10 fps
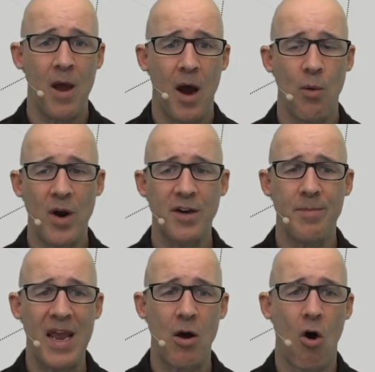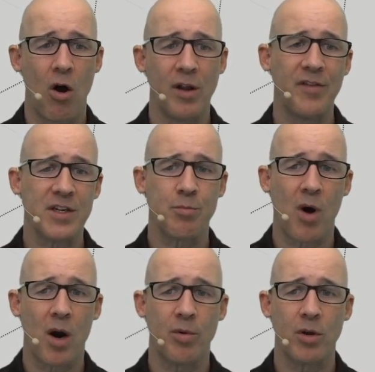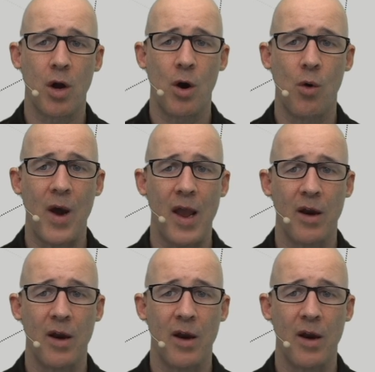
I wanted to make all of this marble go away.